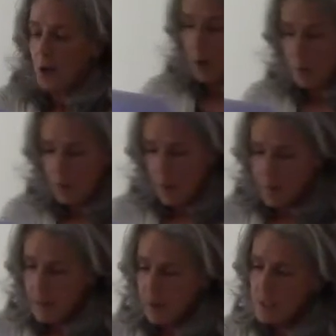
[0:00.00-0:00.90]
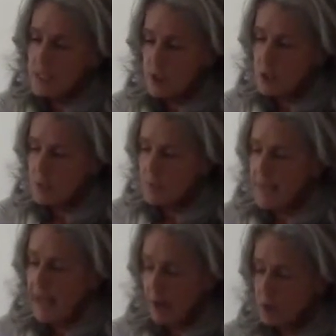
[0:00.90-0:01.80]
Irma Rombauer teaches me
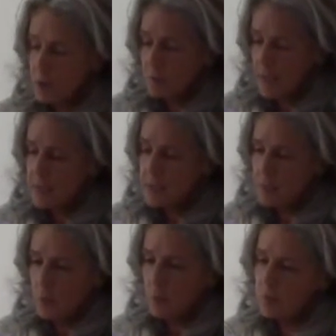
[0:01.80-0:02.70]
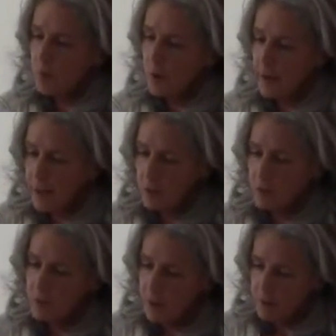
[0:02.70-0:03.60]
how to make someone fall out
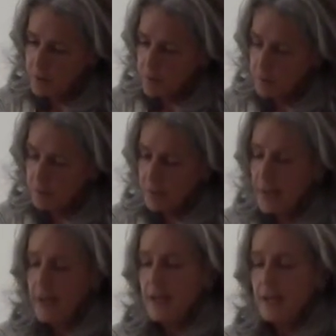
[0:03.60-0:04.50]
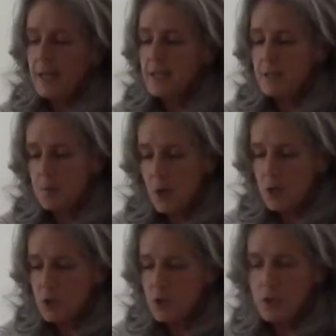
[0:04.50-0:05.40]
of love. It's
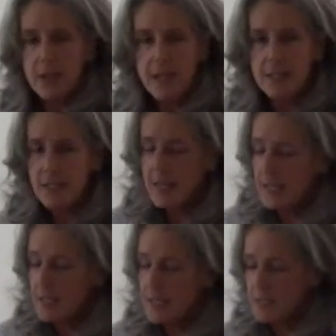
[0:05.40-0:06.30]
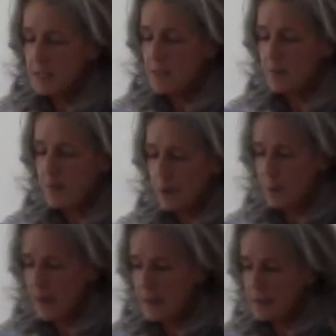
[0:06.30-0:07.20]
March 1986 in
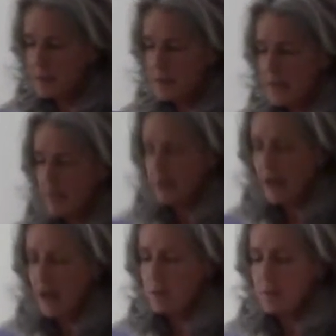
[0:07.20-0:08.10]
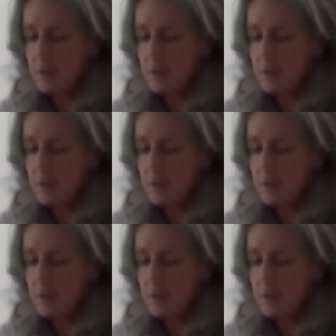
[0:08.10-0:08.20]
Fairbanks, and I'm